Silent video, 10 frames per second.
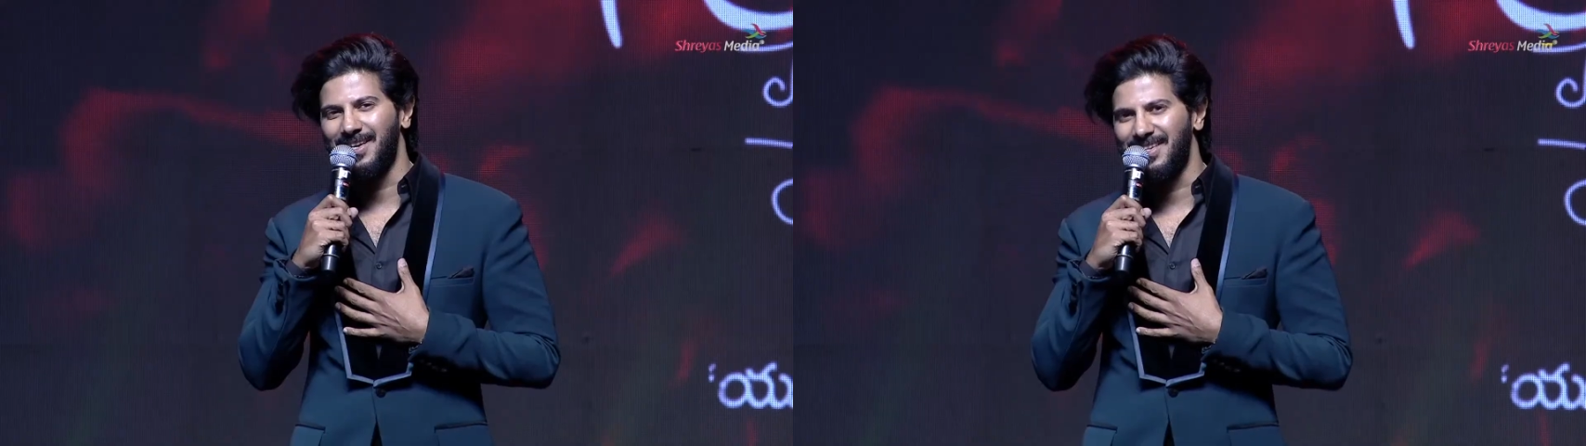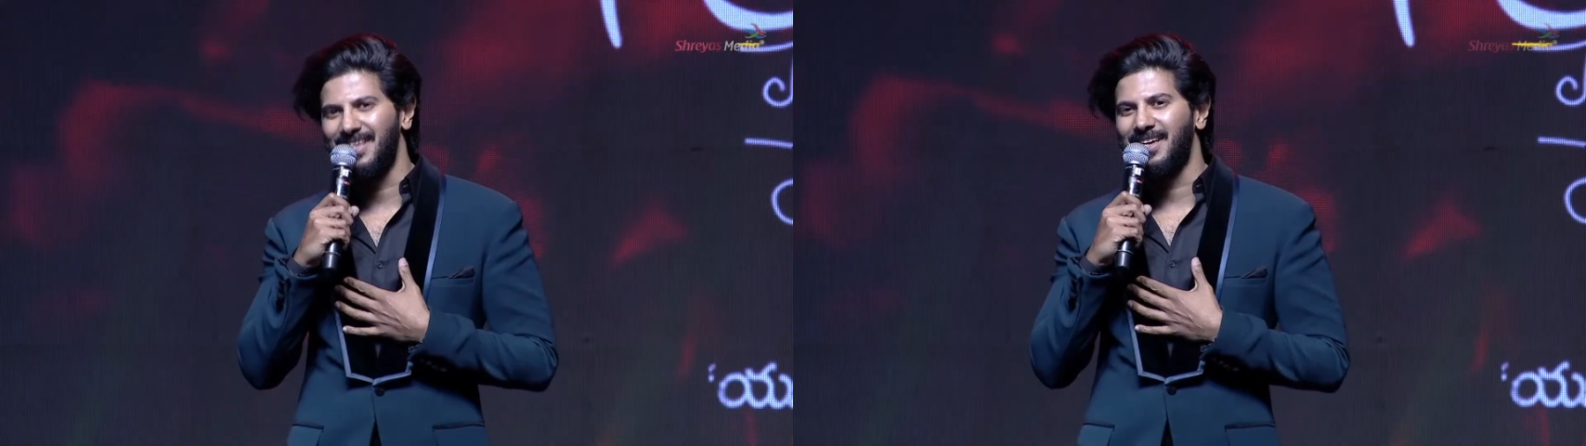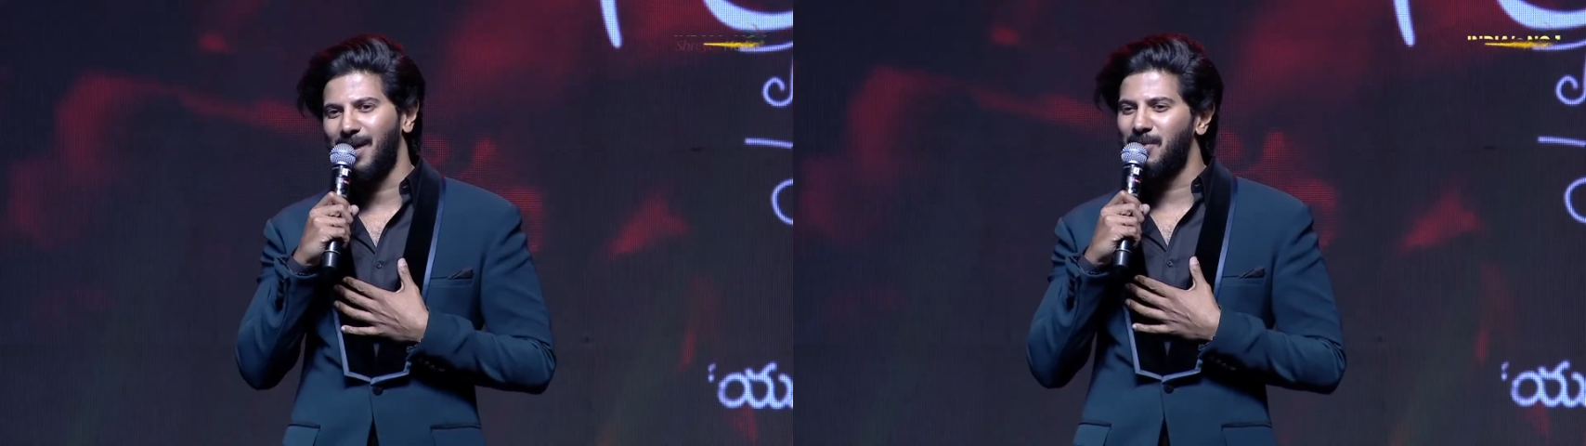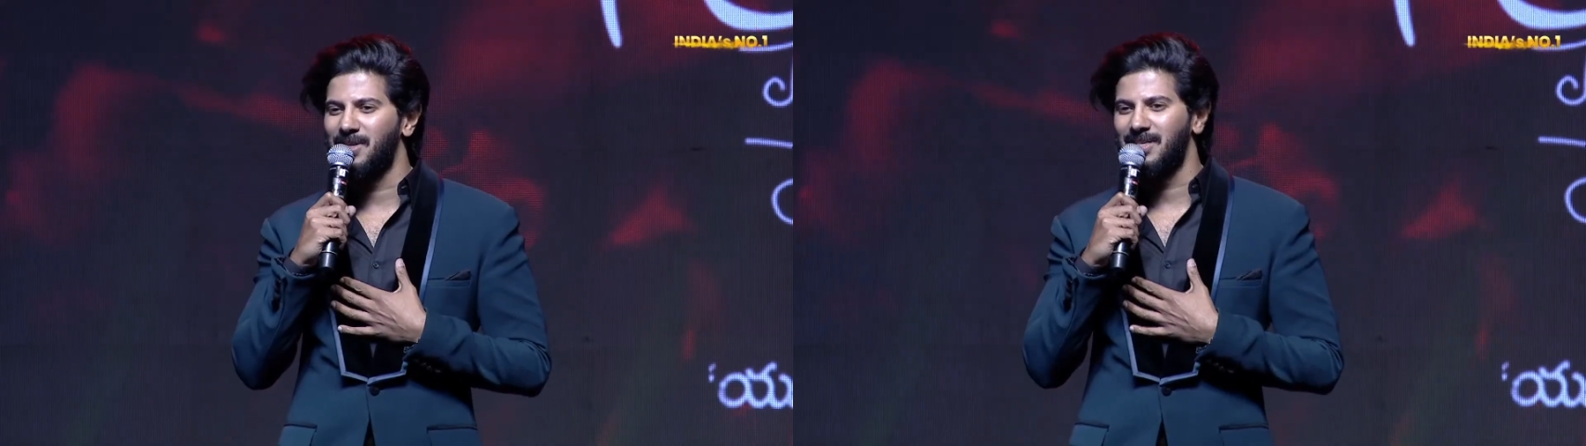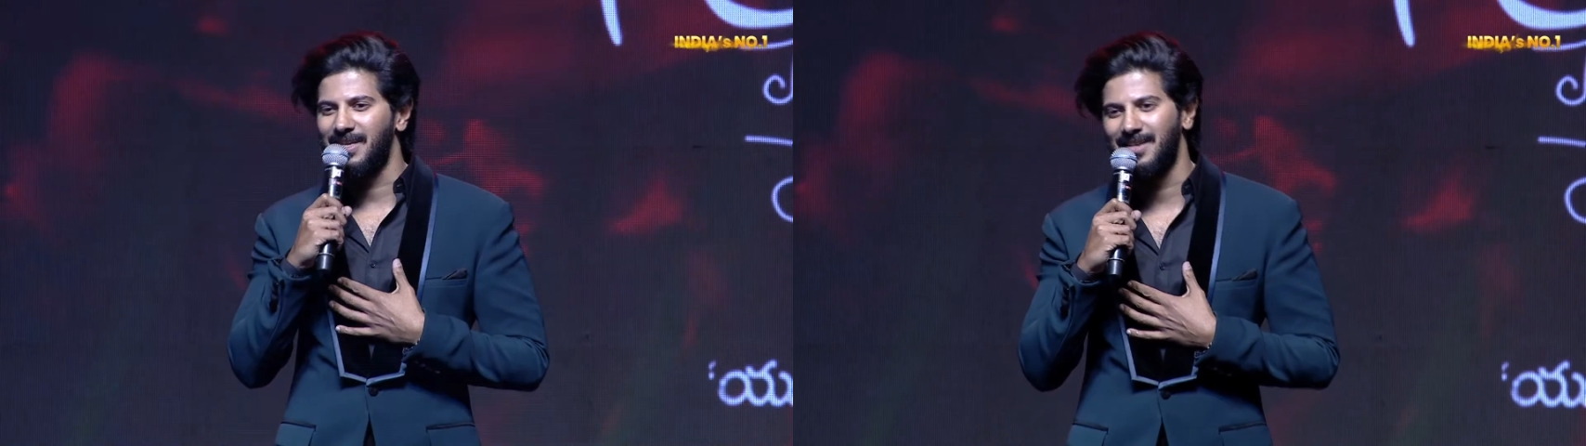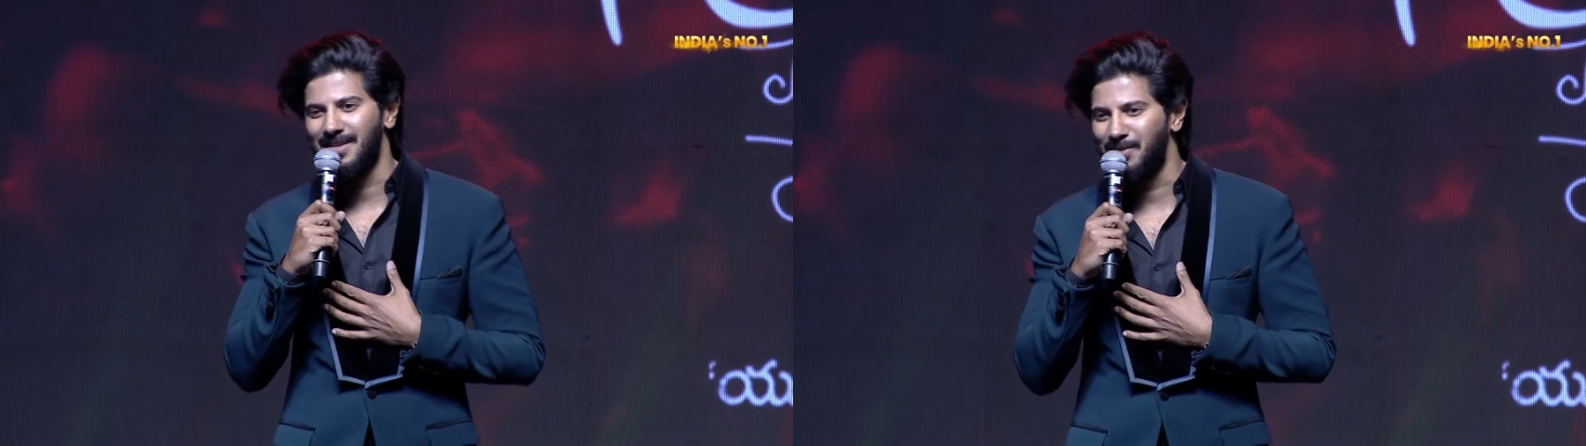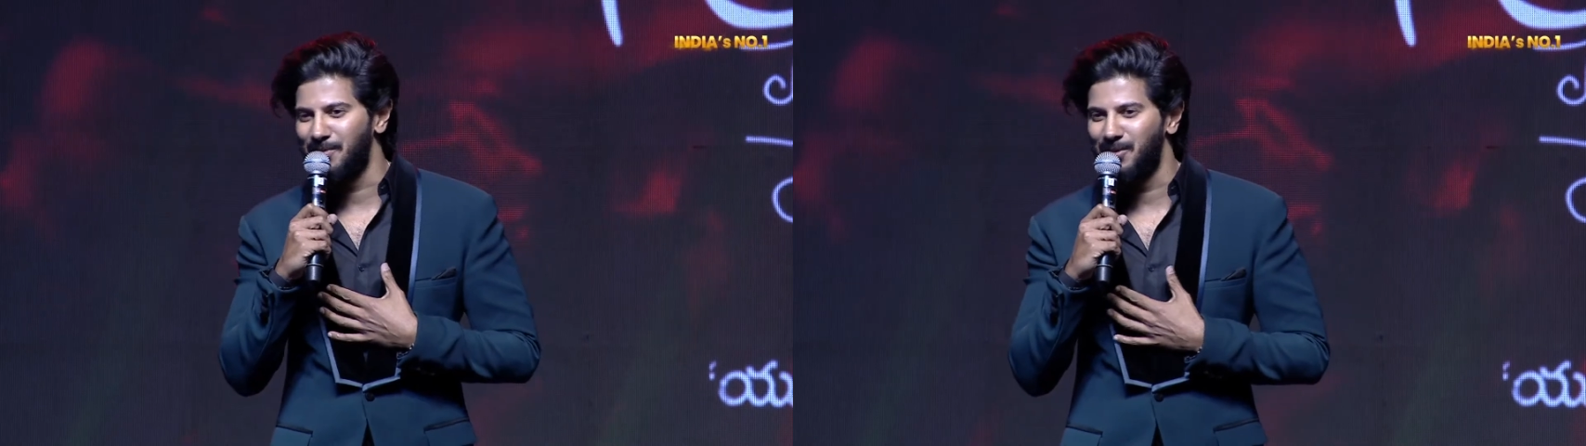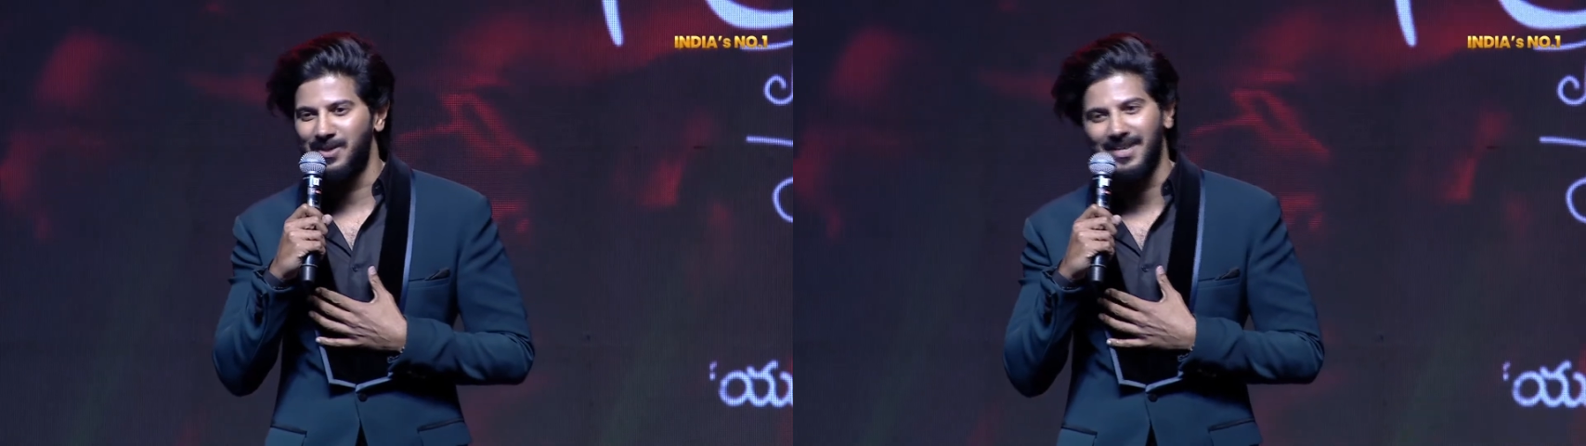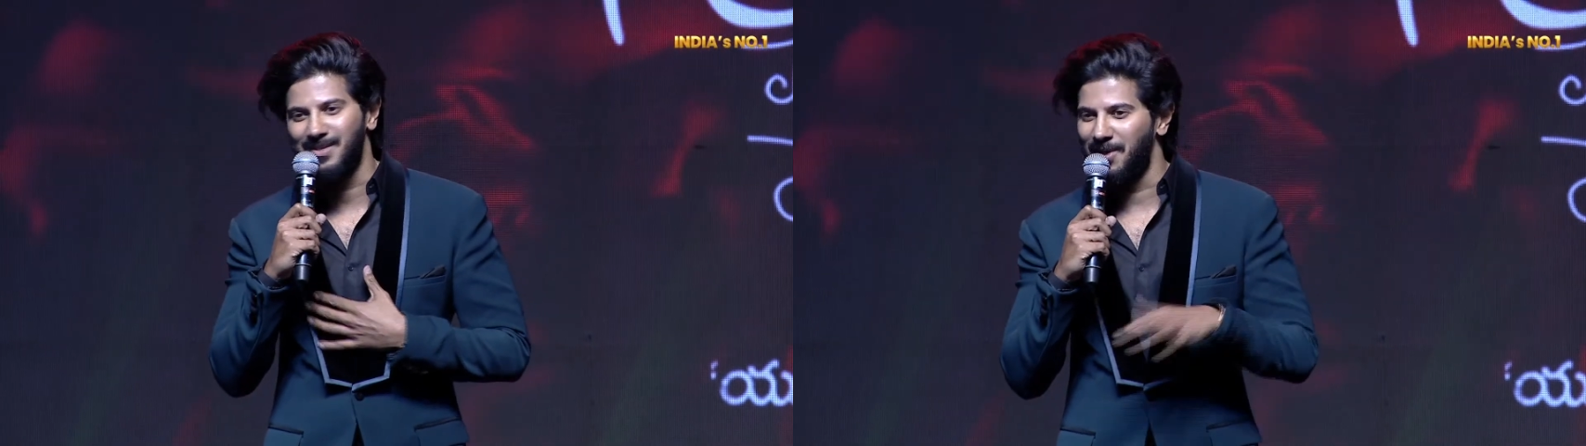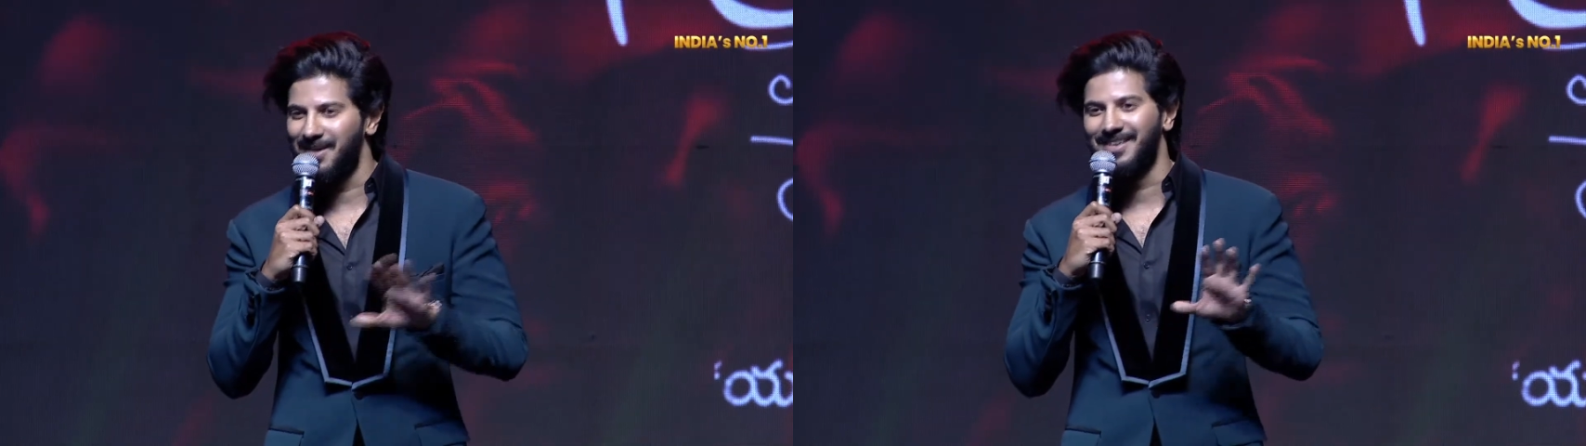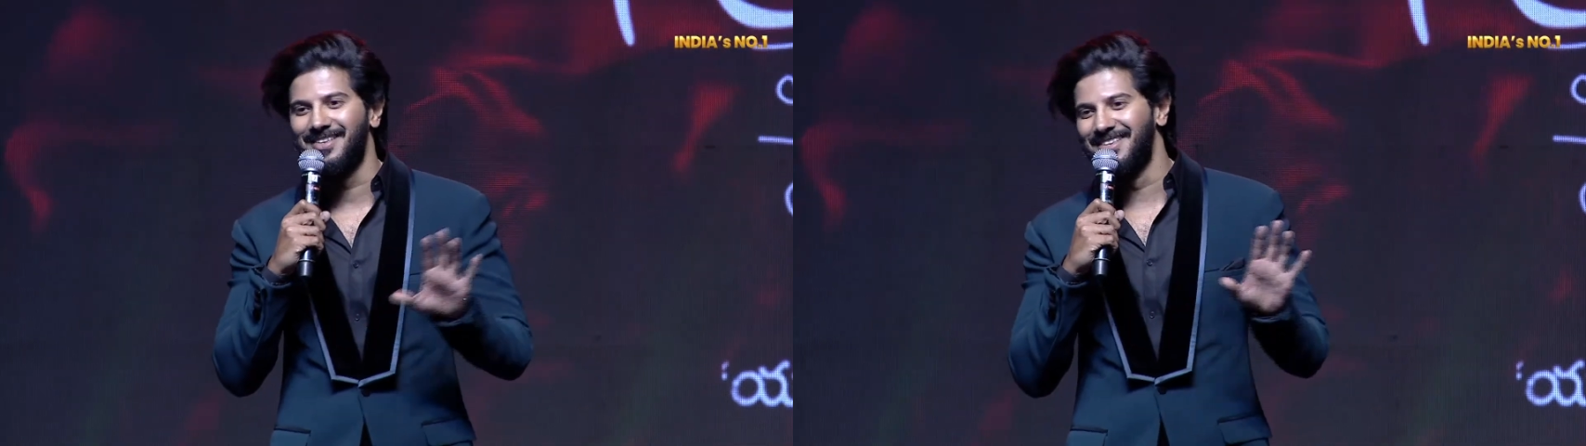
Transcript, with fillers: I think he'll come on screen and people will start smiling.